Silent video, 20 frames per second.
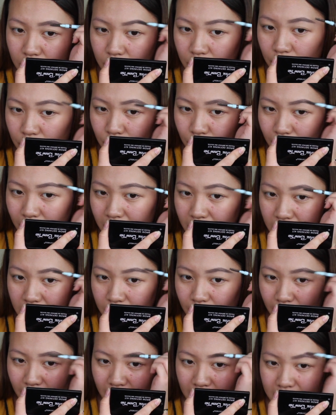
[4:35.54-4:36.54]
too
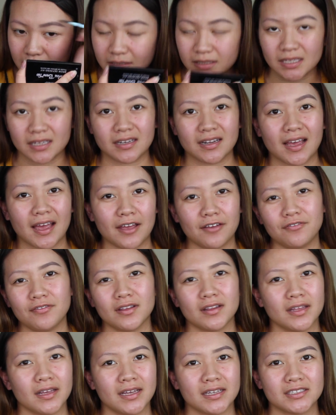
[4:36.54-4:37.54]
much because then I
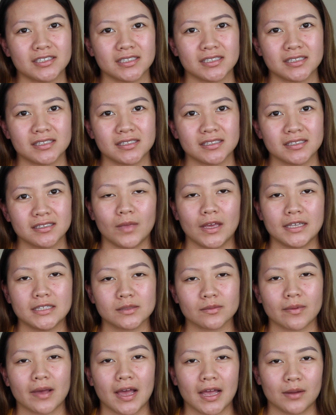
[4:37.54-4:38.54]
feel like it just
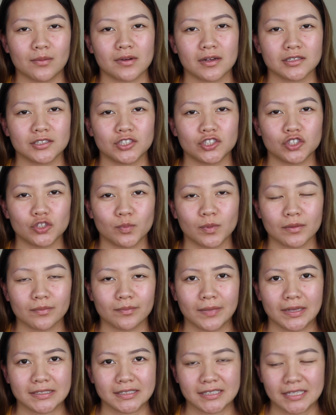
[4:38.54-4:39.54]
makes my eyebrows super
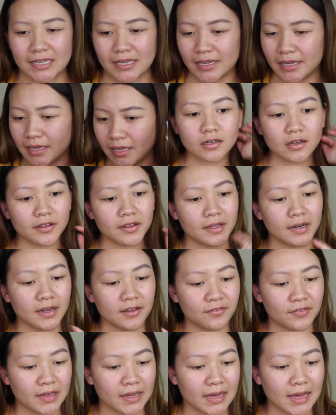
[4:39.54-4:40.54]
messy. Now that
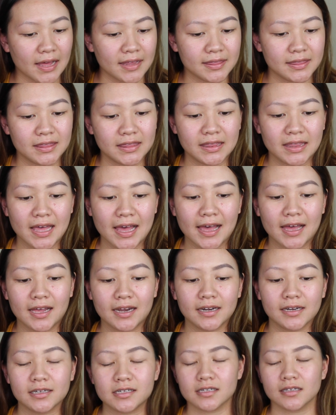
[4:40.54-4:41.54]
I've got
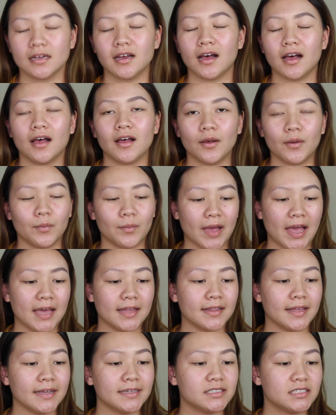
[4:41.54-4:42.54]
that, I
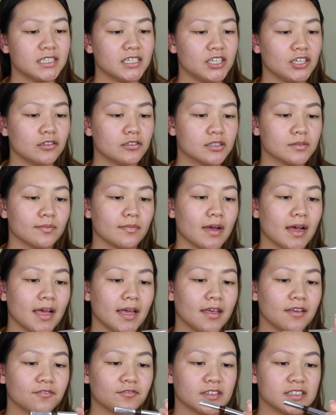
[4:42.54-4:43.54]
like to use
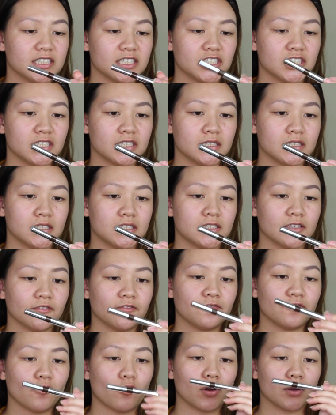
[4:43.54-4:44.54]
my Physicians
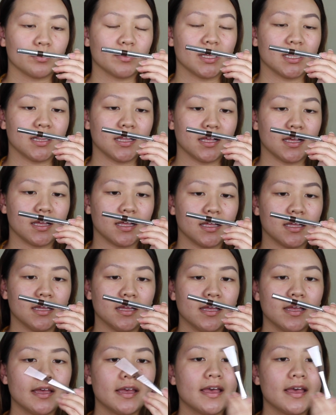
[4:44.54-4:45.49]
Formula